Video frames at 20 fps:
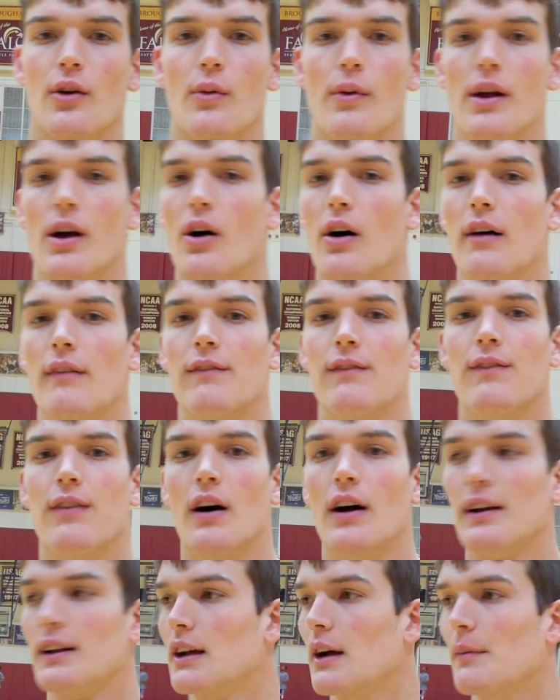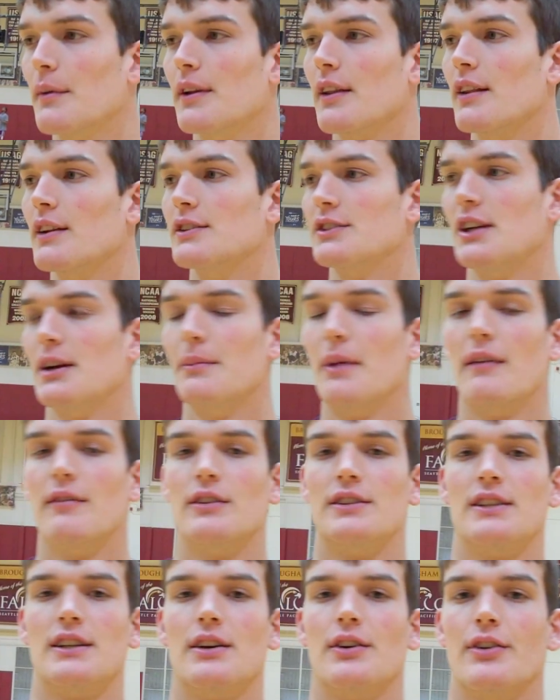and we all have fun coming to the gym
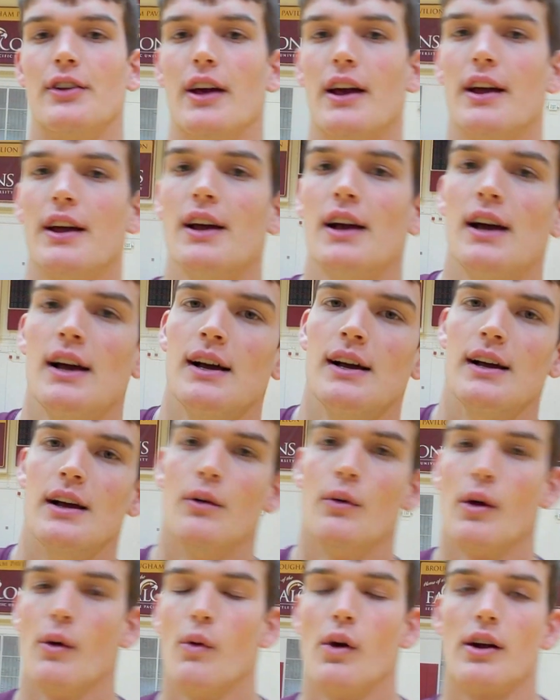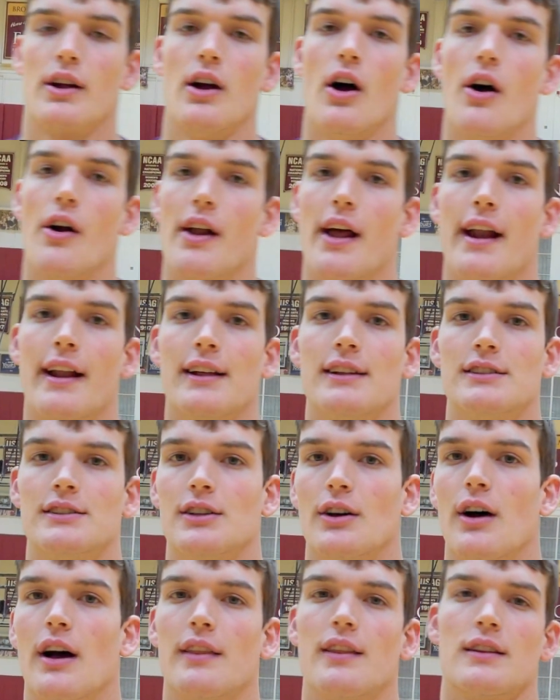every single day and we work hard at it.
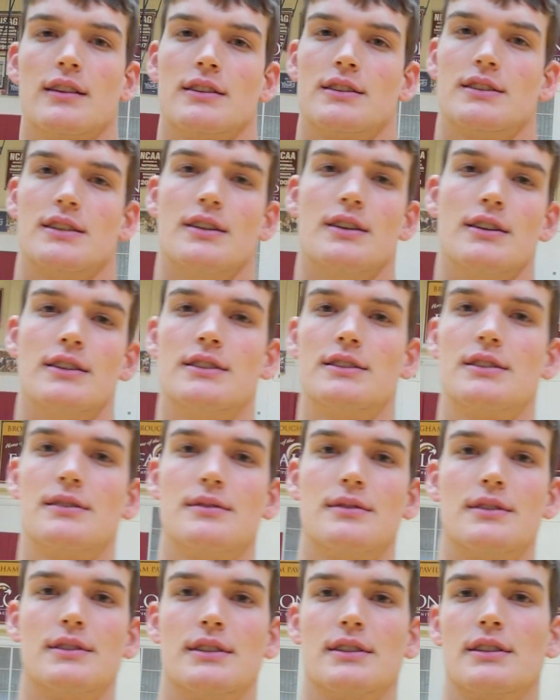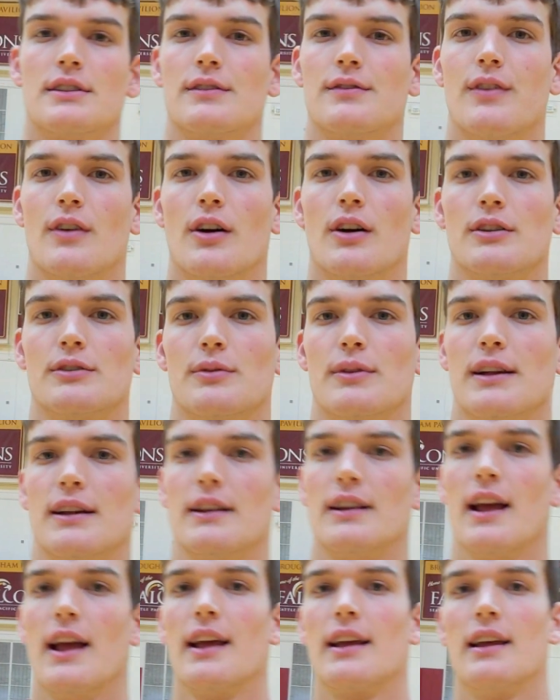So I think the ceiling's just as far as we
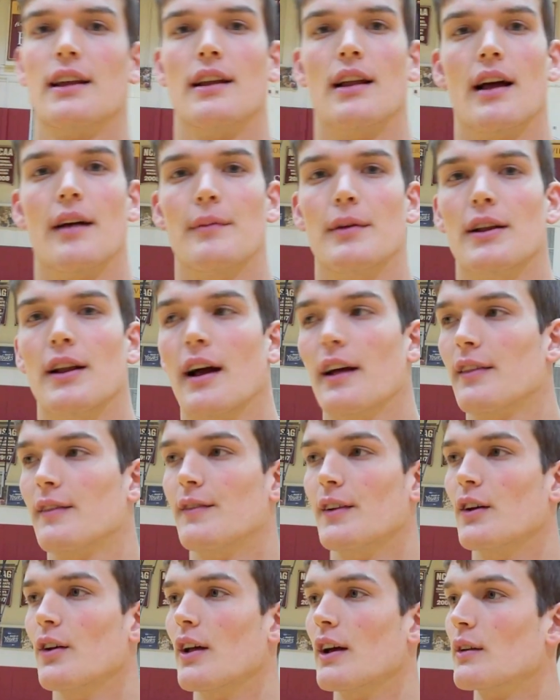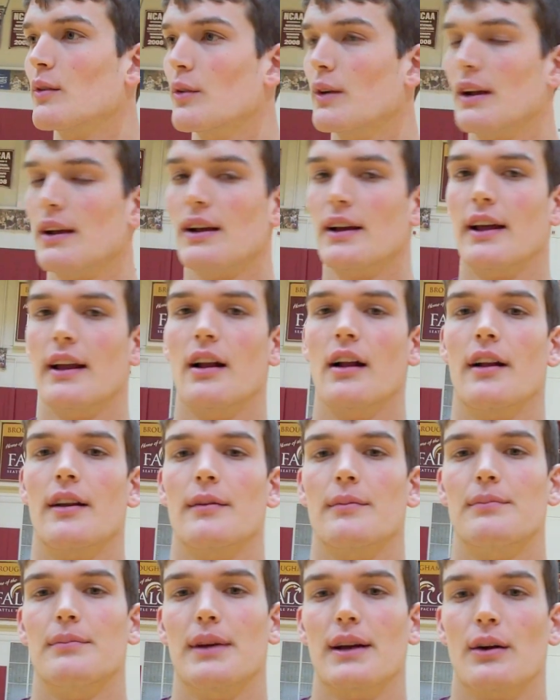can take it. I mean, I feel like we can get on
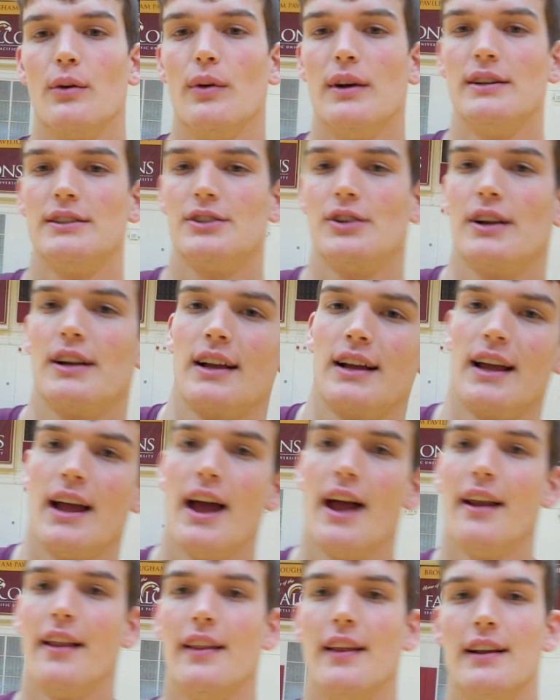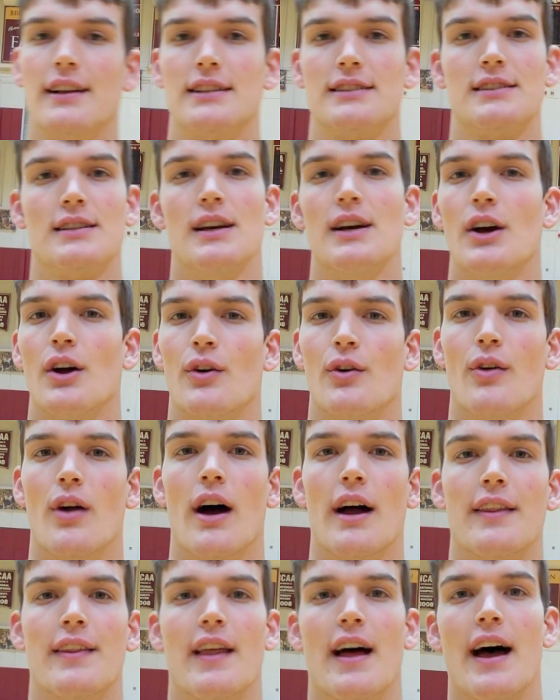a big win streak again and then just
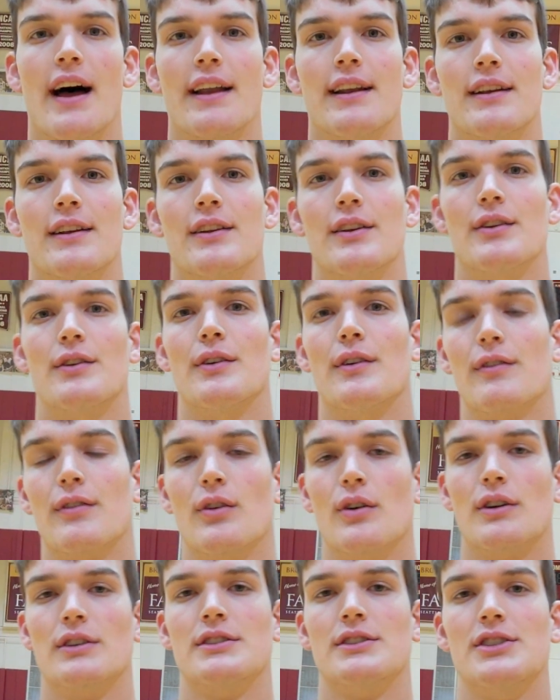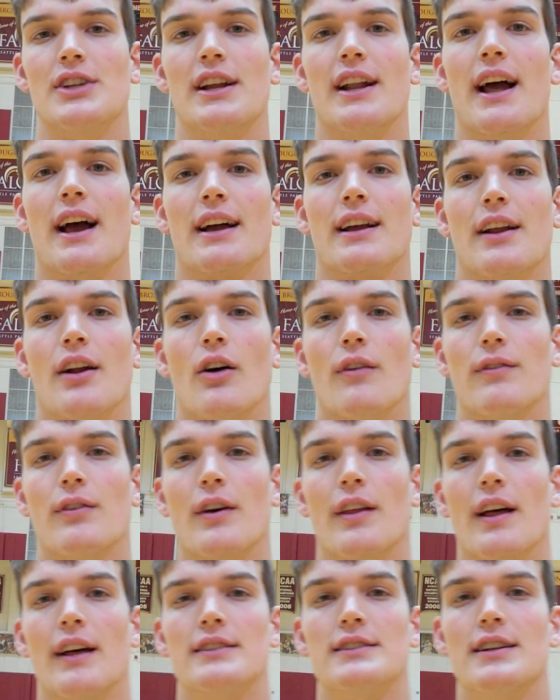ride that into, of course, GNAC and
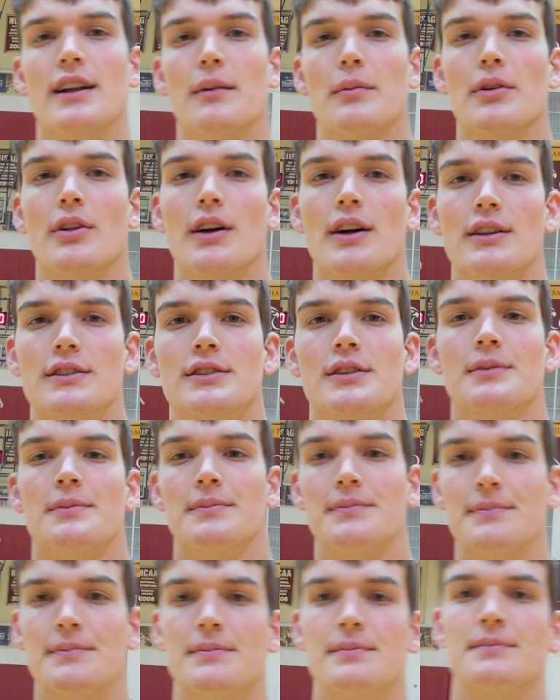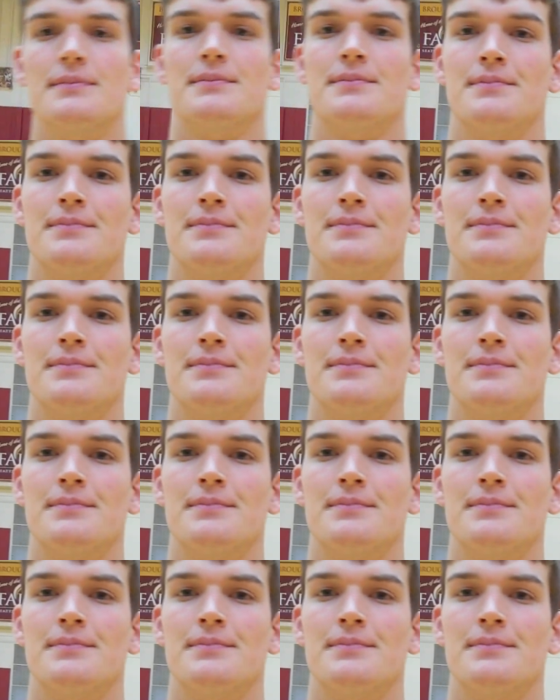hopefully the NCAAs.